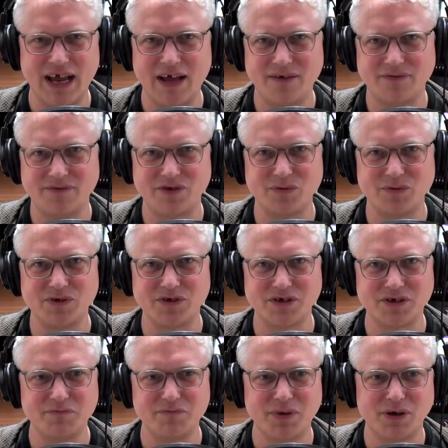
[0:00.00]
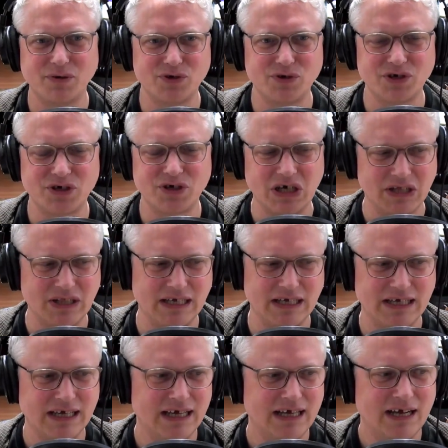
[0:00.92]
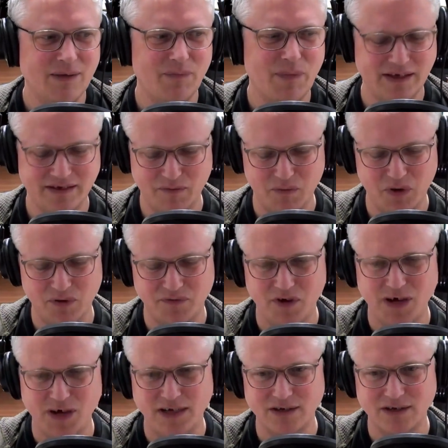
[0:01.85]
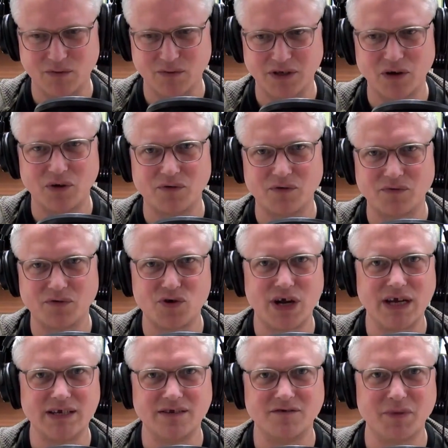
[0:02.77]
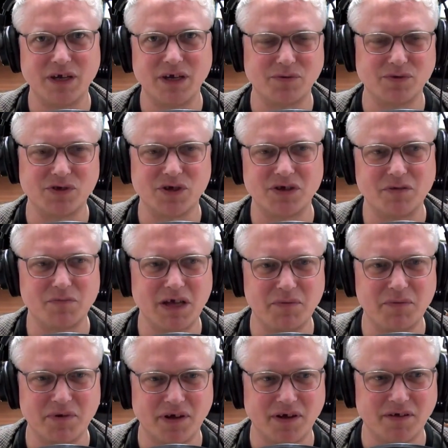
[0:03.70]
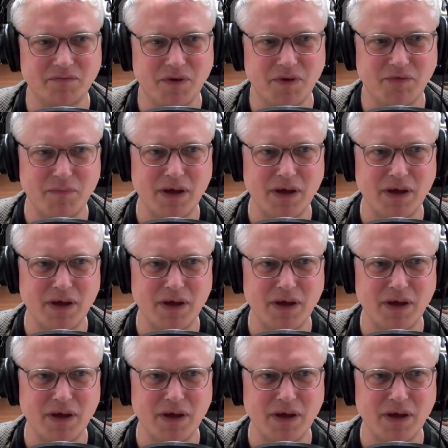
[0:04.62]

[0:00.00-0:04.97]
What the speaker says: And I think that's something I find with a lot of creative people, certainly people I make music with.